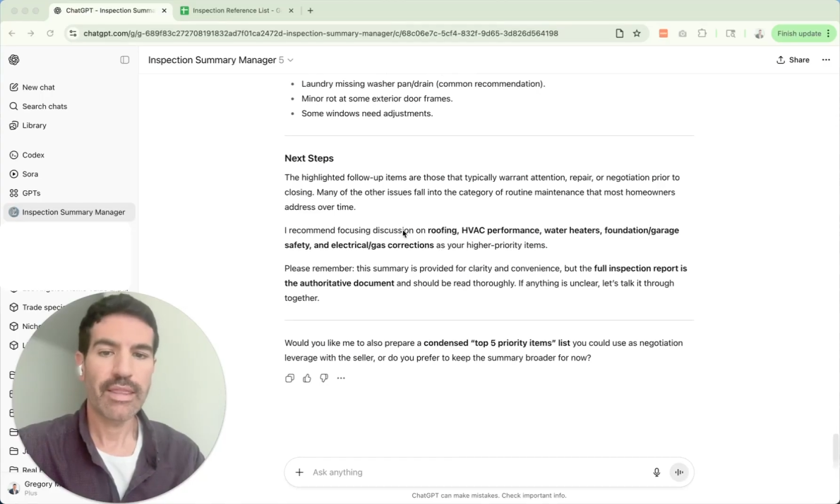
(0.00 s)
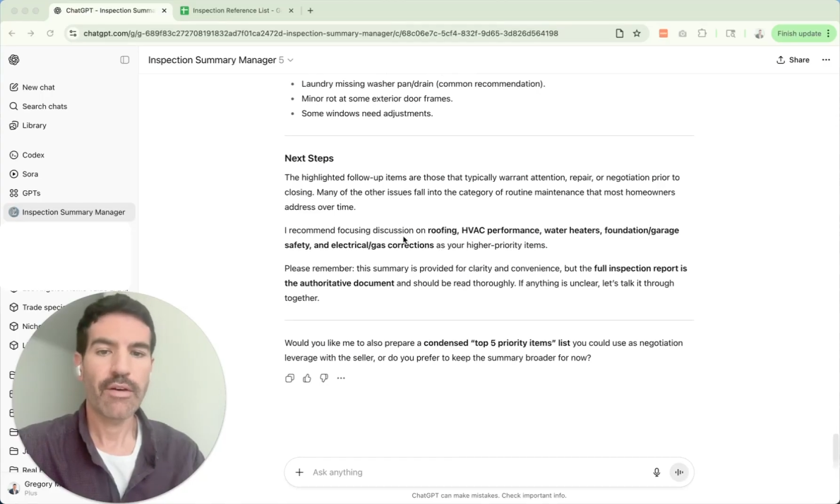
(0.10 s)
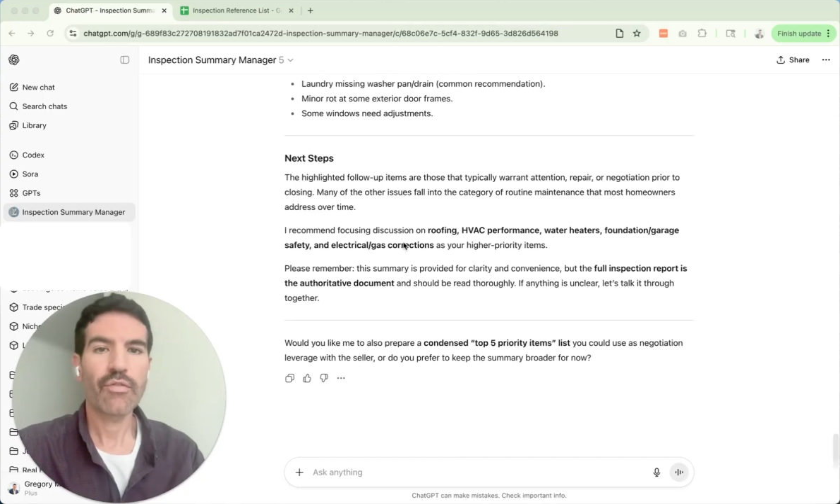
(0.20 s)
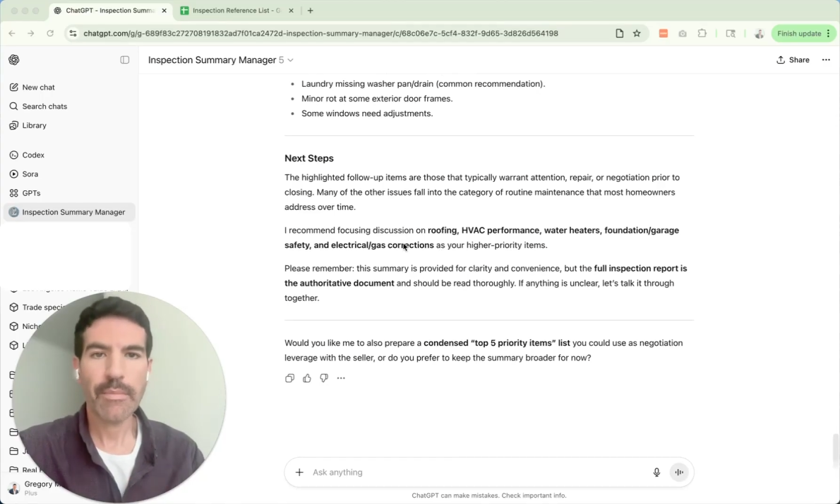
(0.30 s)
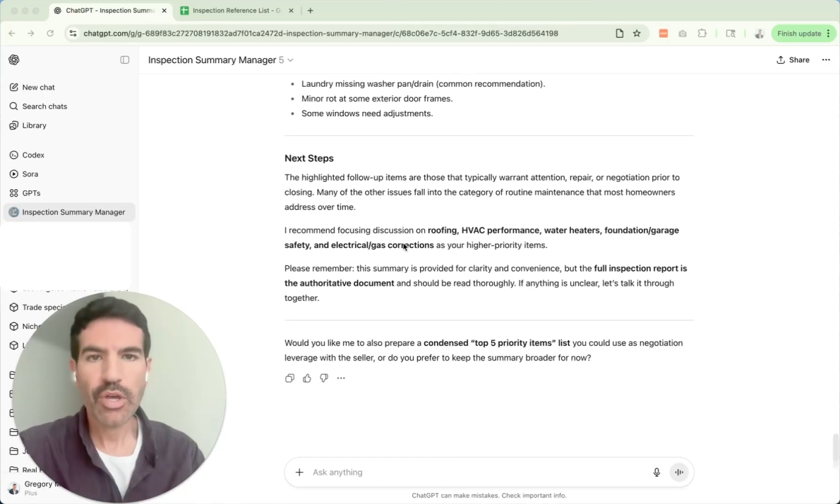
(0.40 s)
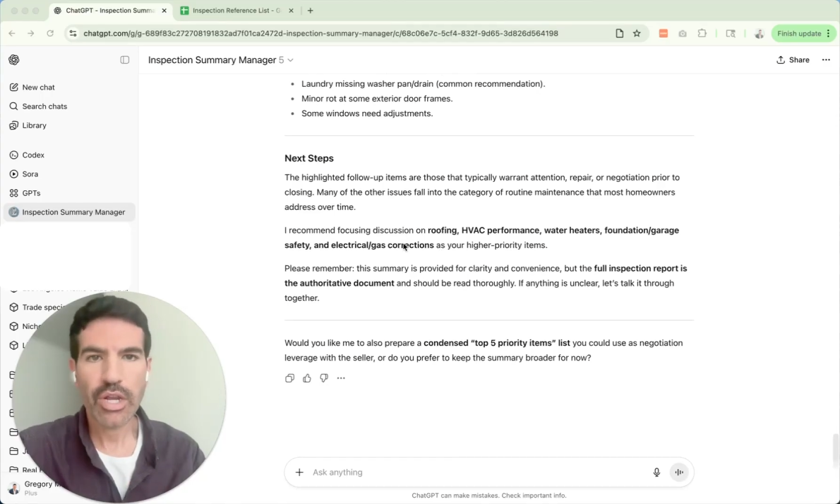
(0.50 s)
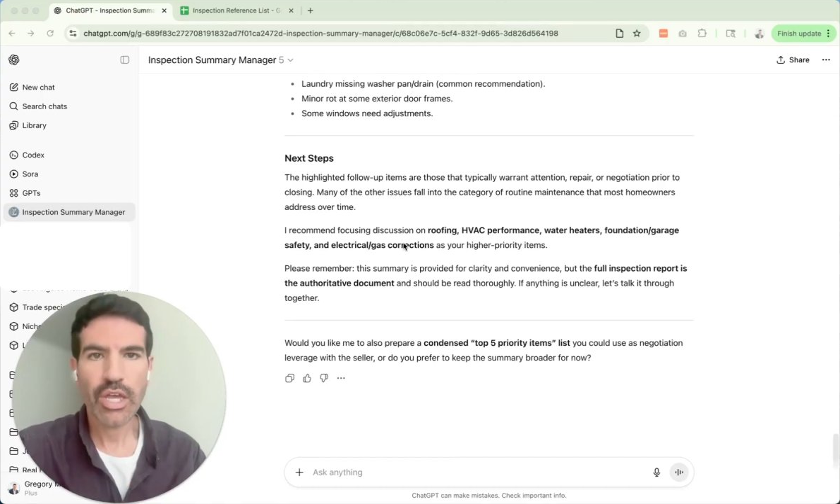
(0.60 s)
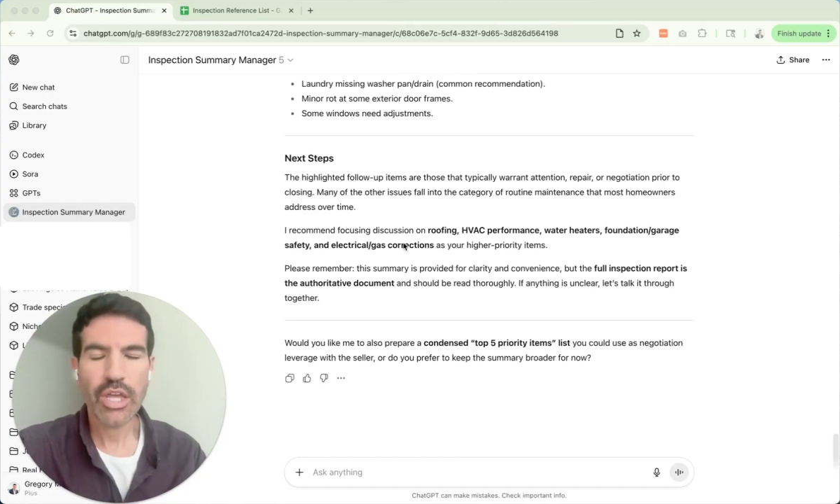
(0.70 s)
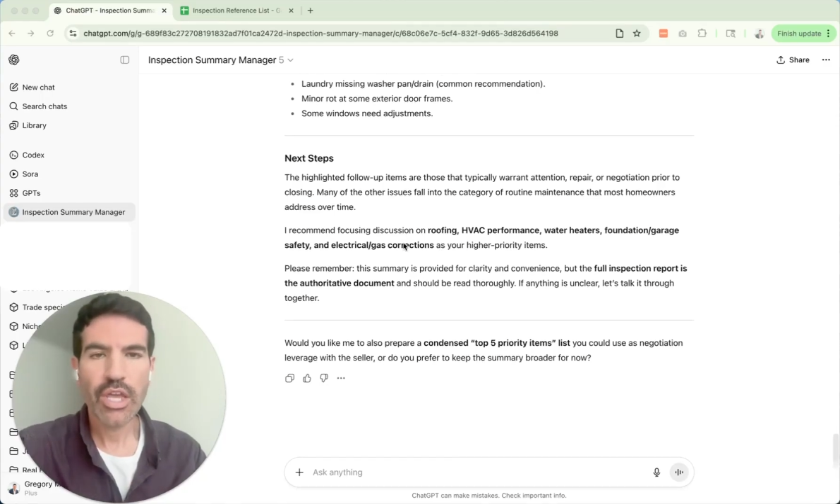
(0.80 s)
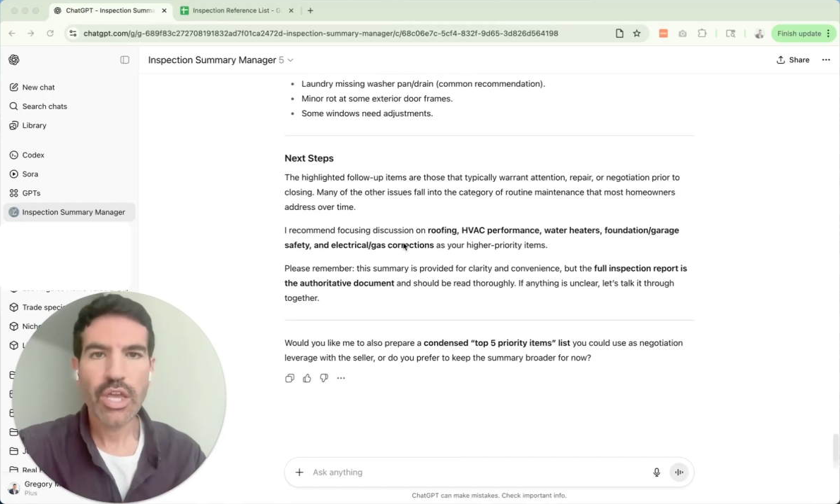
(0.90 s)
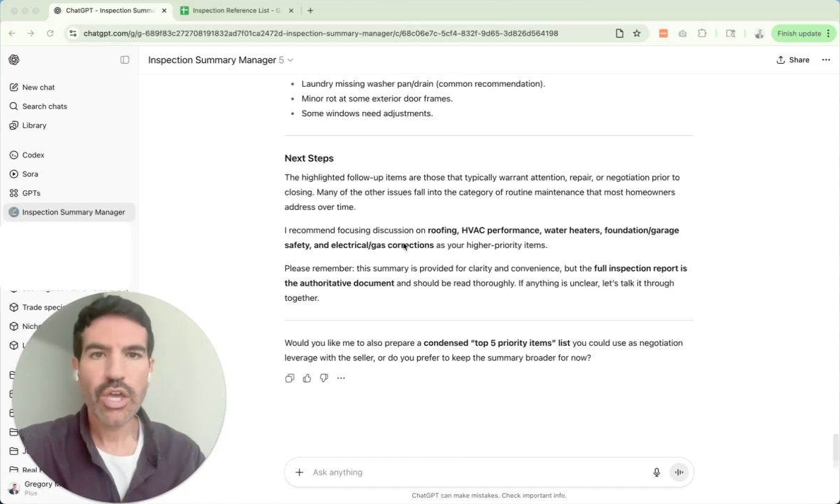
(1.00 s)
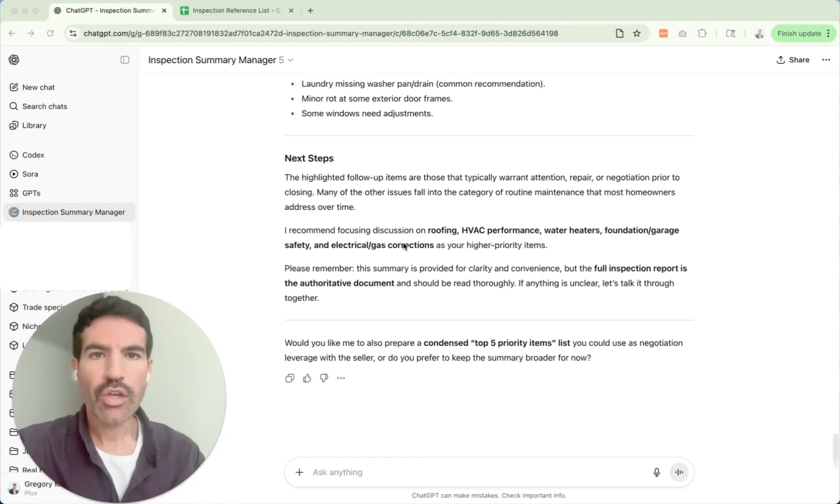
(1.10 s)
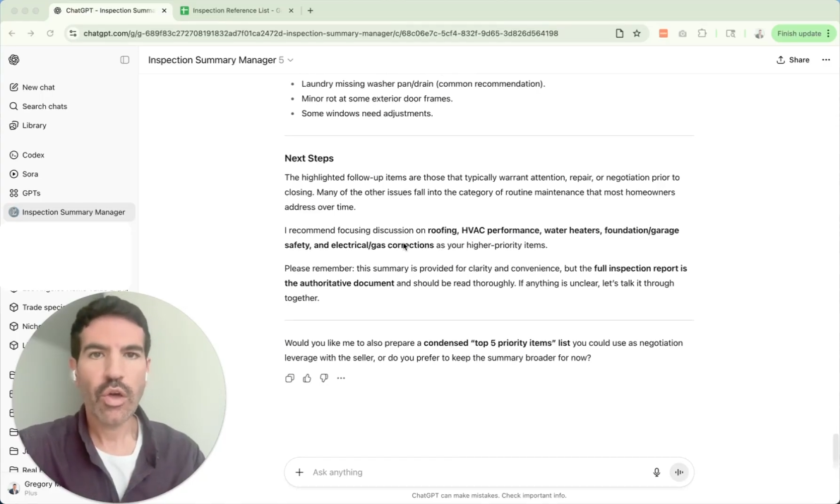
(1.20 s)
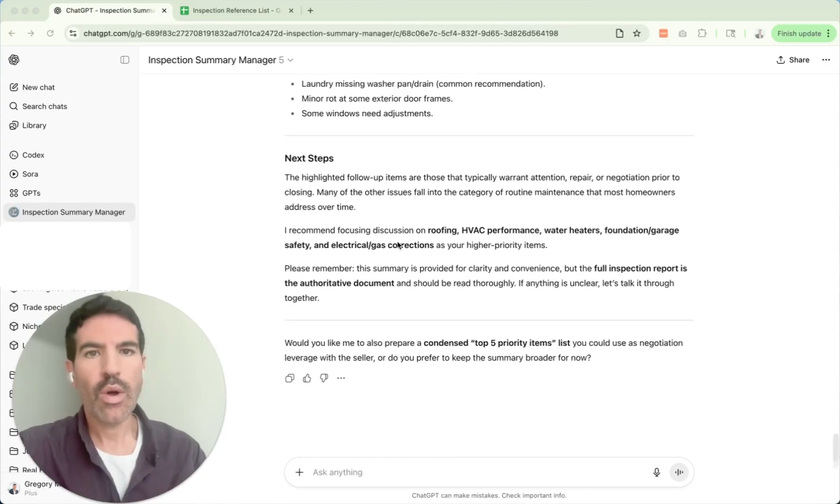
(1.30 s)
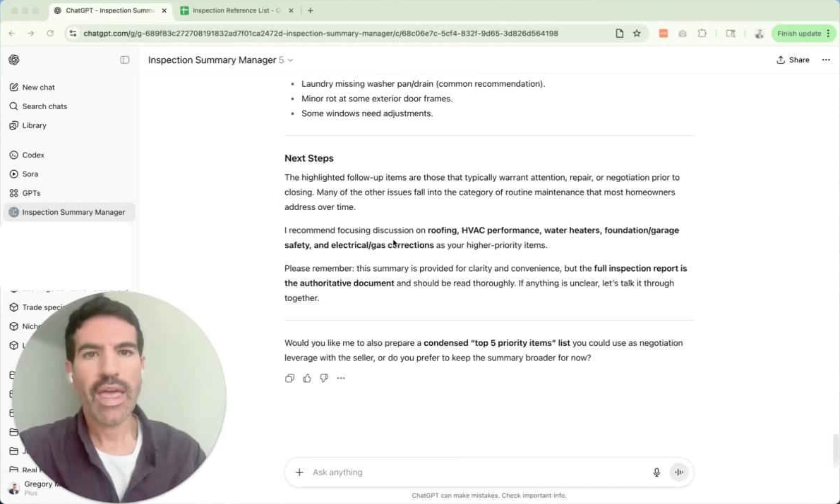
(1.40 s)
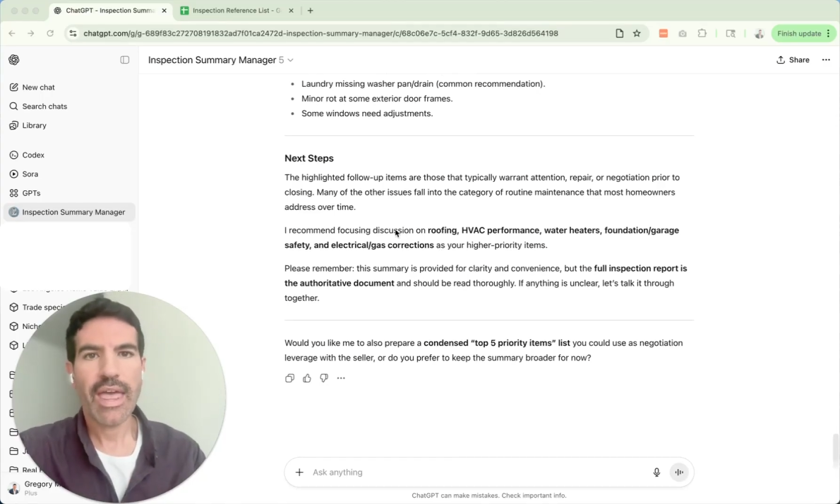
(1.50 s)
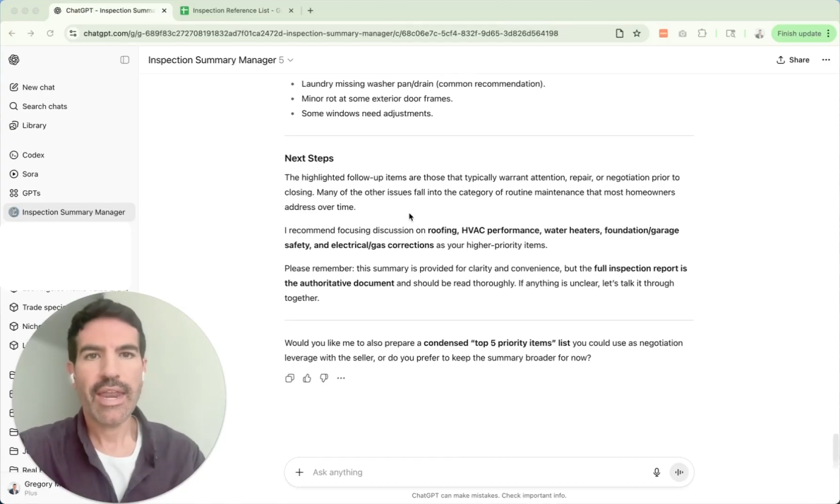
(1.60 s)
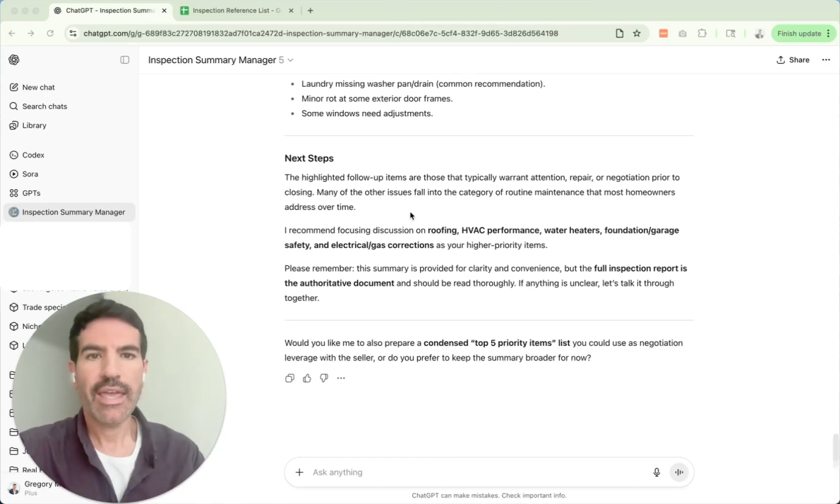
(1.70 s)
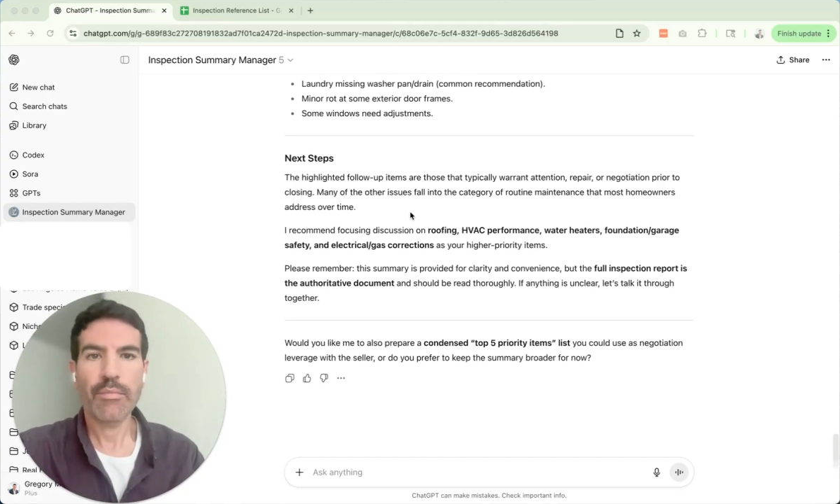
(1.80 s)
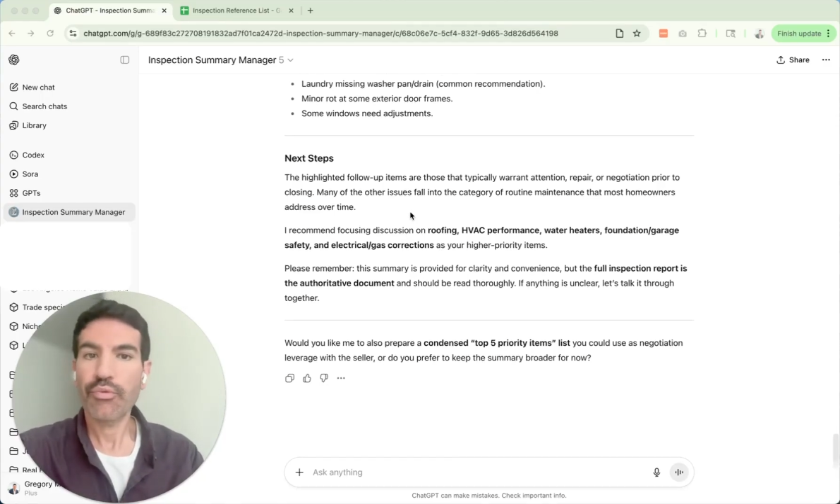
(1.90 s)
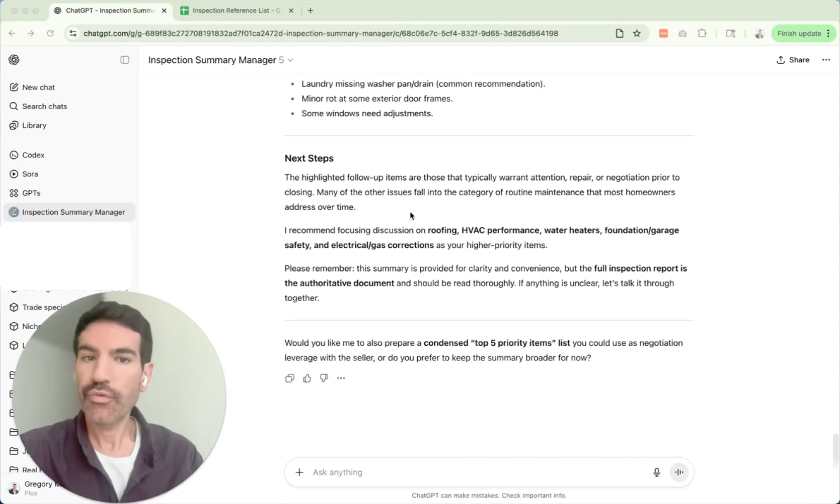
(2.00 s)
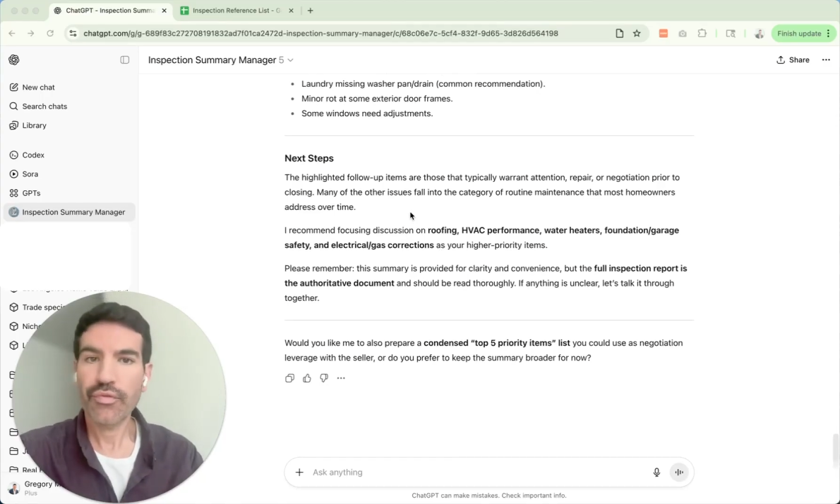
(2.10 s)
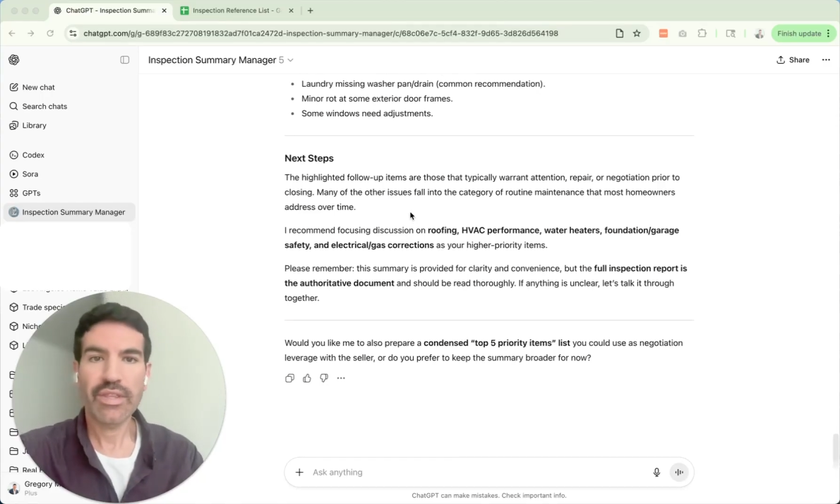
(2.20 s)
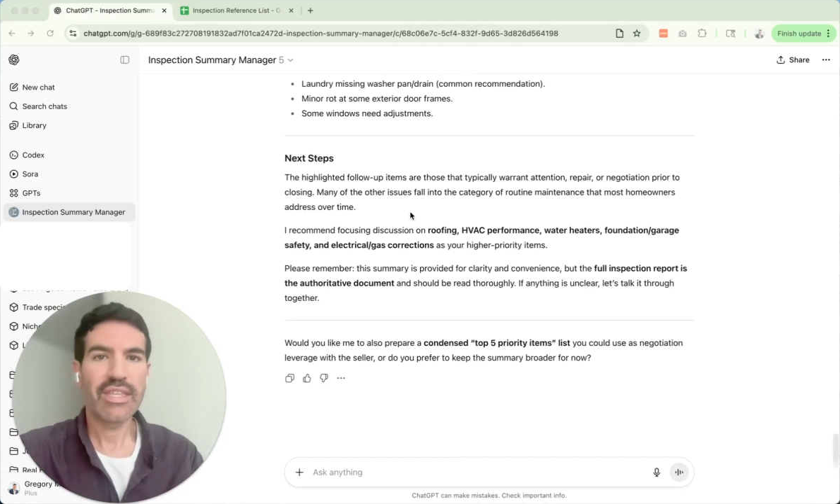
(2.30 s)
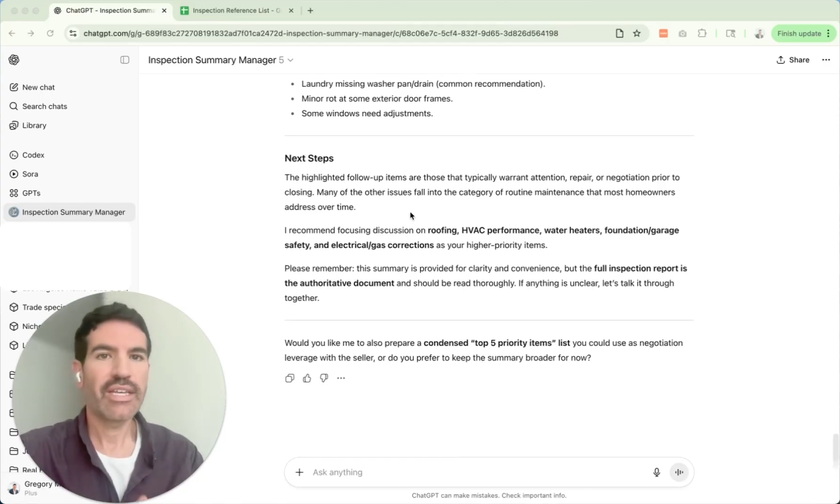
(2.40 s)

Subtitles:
Now, I'm going to go ahead and proofread